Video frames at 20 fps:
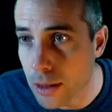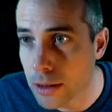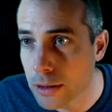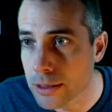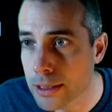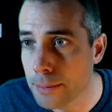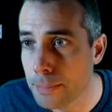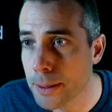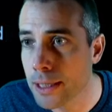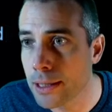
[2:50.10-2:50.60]

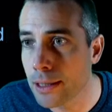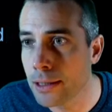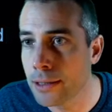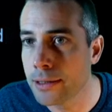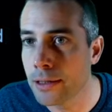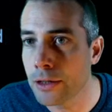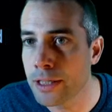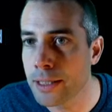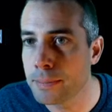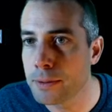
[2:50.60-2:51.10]
typically
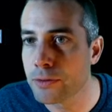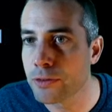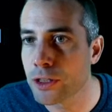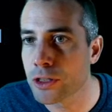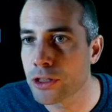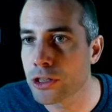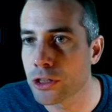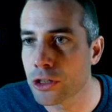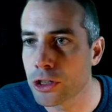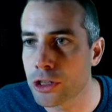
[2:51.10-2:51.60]
a
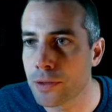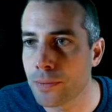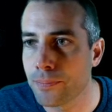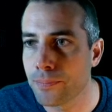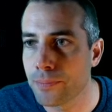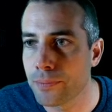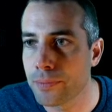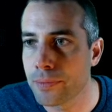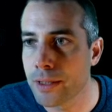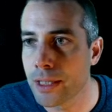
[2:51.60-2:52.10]
depth-first search,
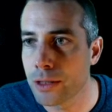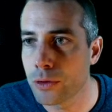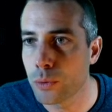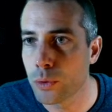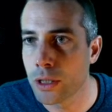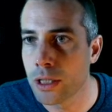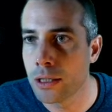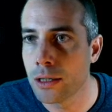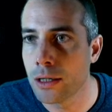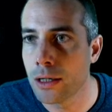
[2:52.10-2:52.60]
that
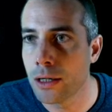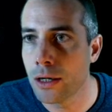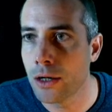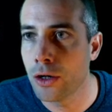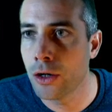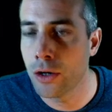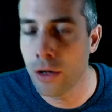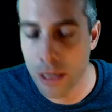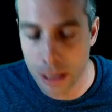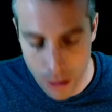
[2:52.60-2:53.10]
will
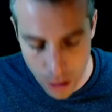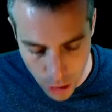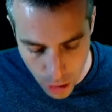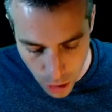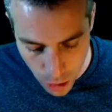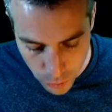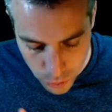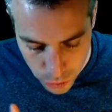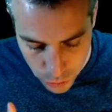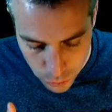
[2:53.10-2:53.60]

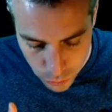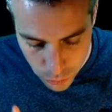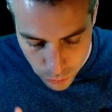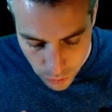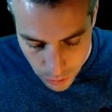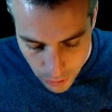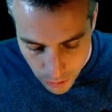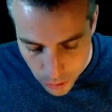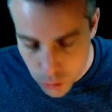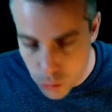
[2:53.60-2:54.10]
allows you
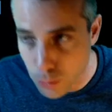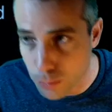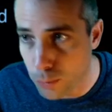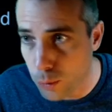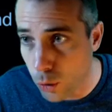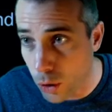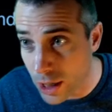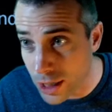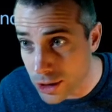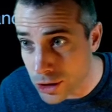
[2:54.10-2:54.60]
to
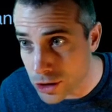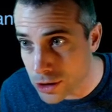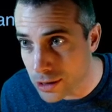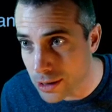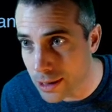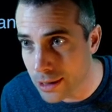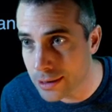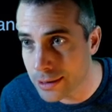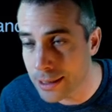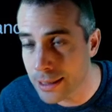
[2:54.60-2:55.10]
branch
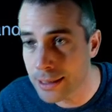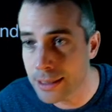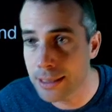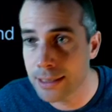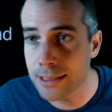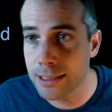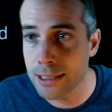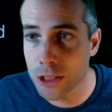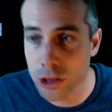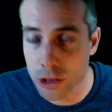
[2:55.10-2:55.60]
and take
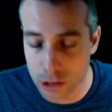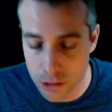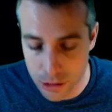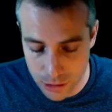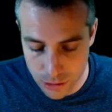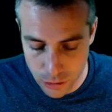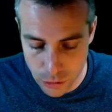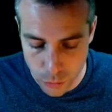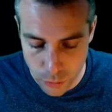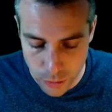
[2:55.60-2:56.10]

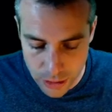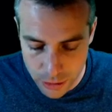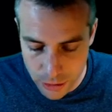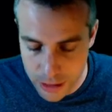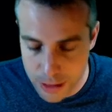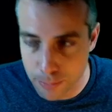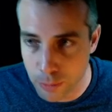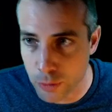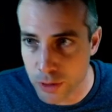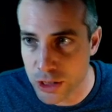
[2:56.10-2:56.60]
decisions during the
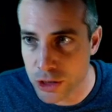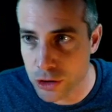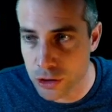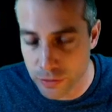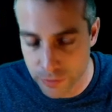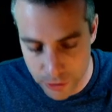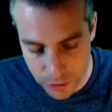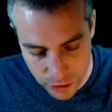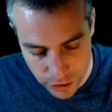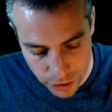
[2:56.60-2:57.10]
exploration
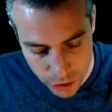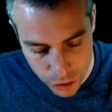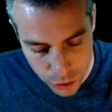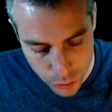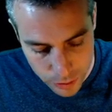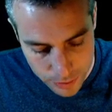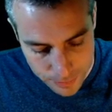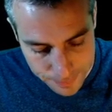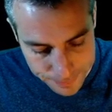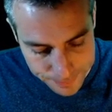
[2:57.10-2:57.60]
of the search tree.